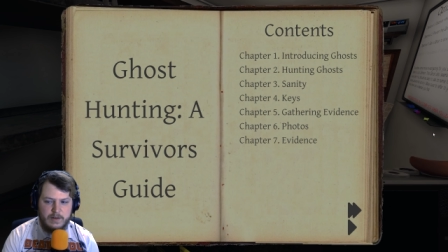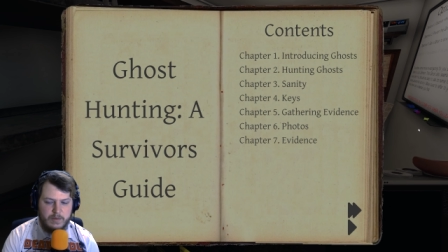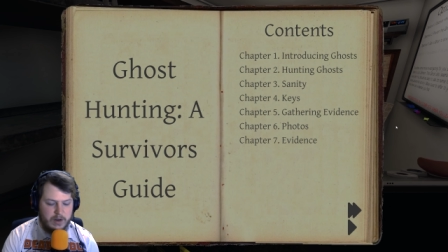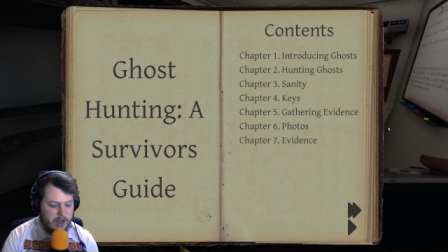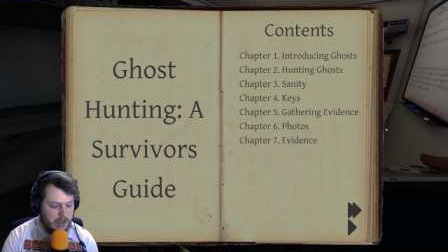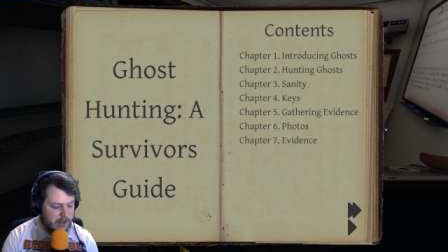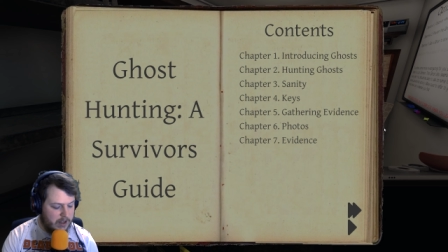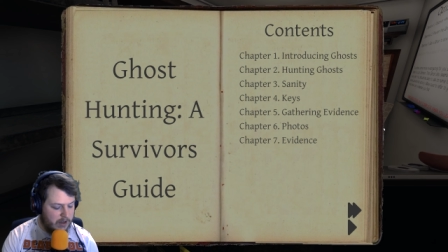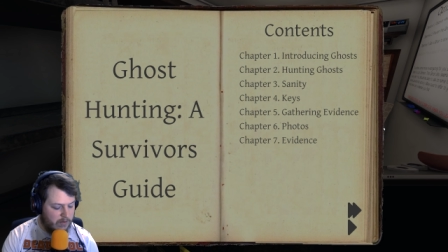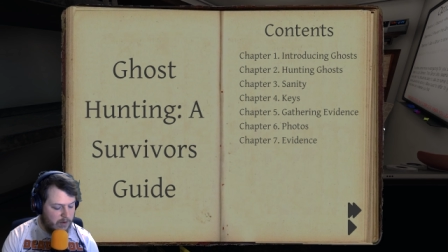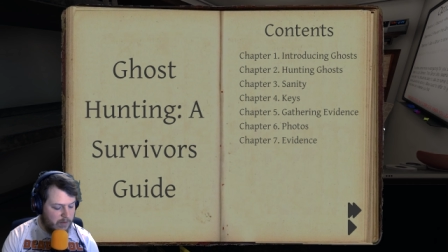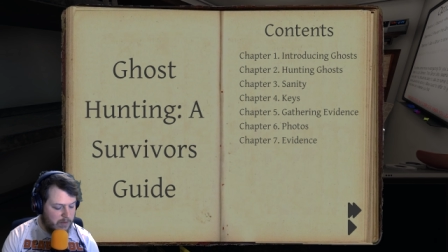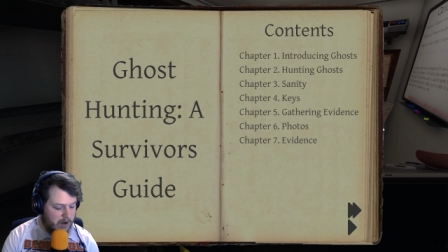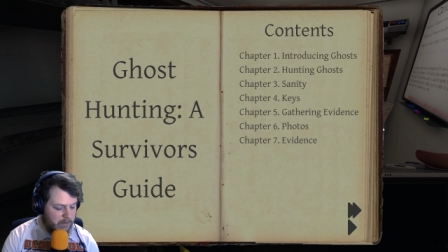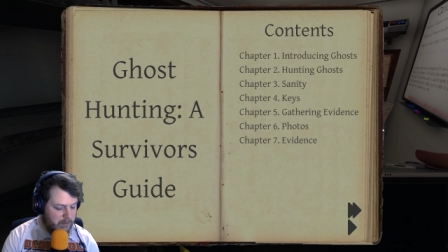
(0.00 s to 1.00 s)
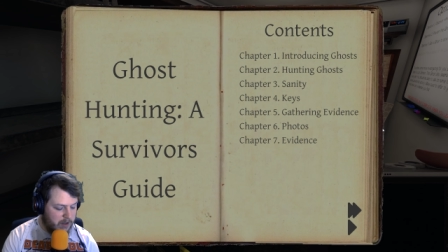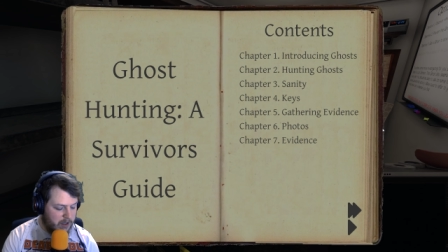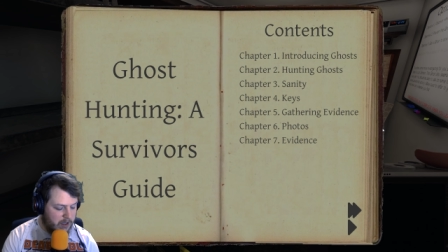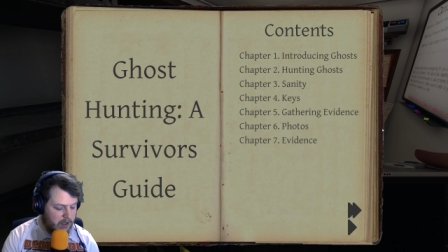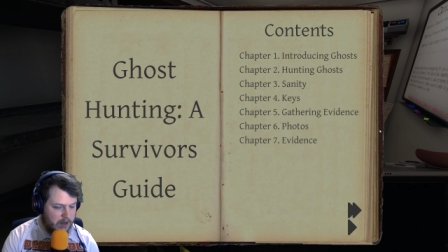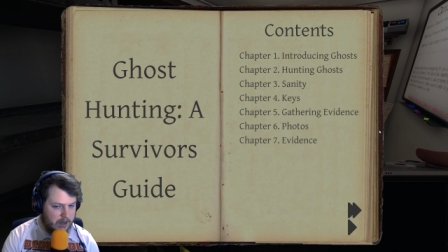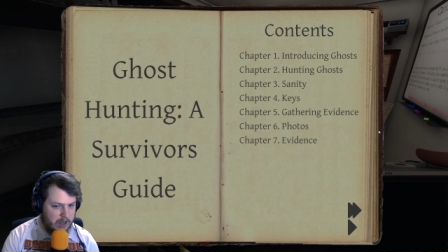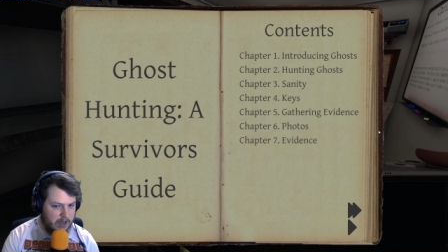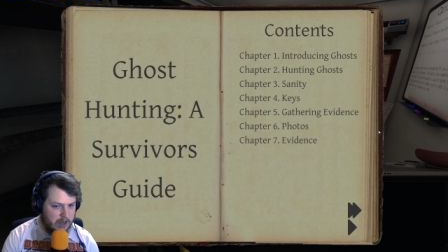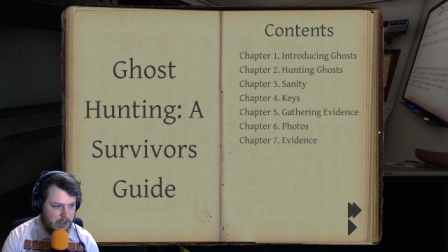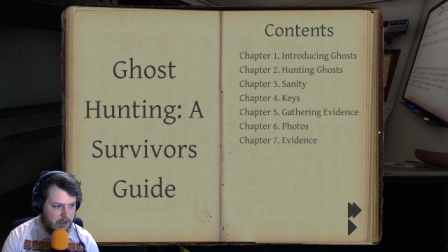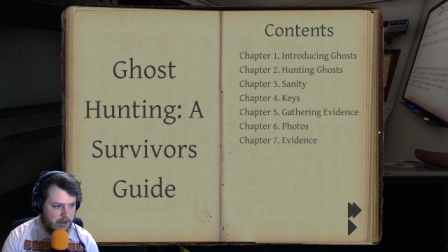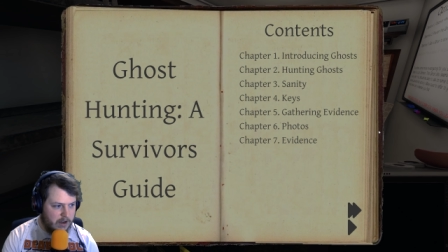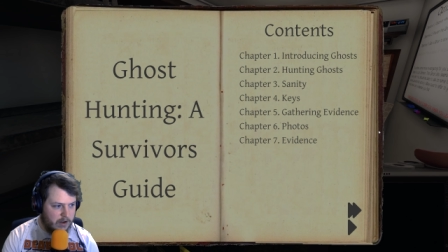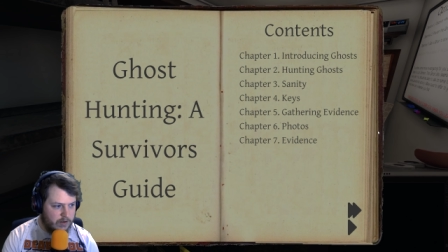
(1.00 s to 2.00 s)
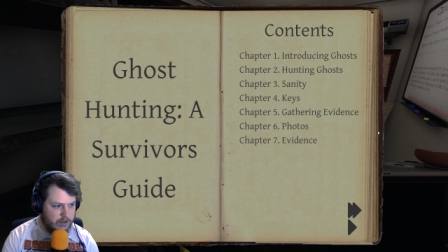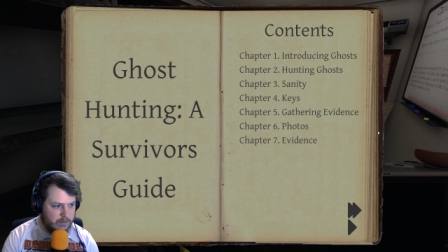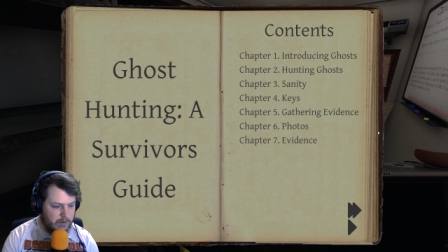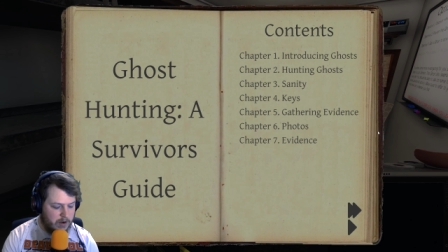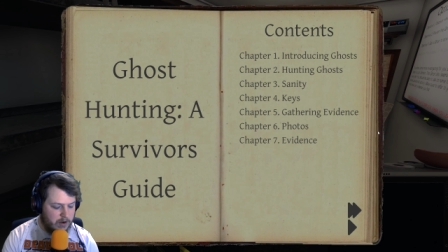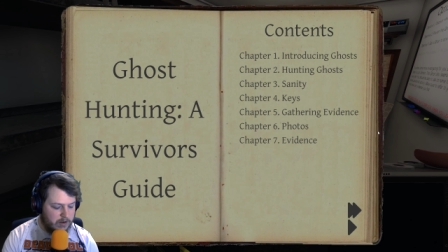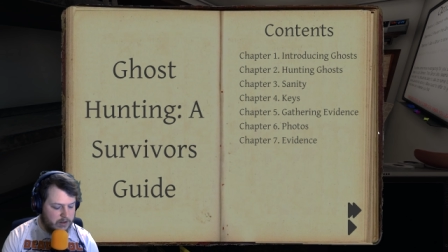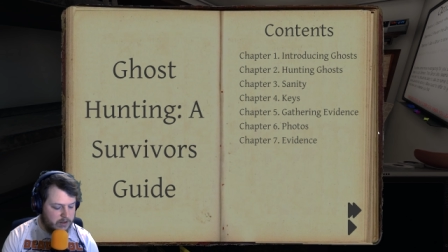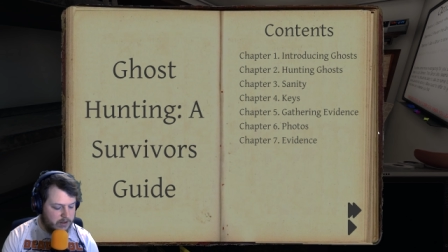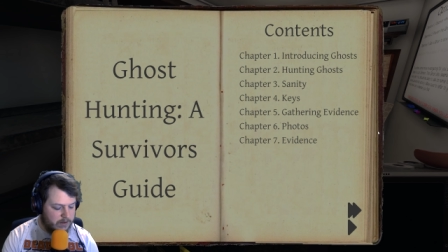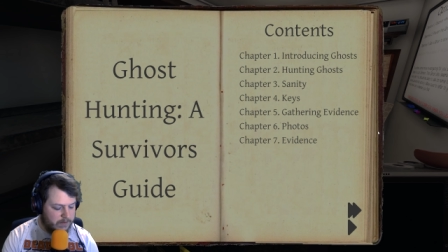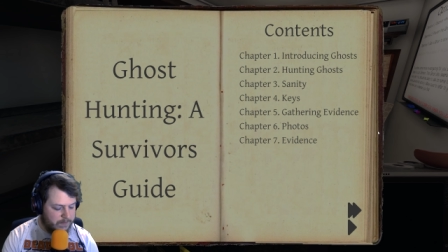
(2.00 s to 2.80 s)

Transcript: But I think we might be needing a ghost box.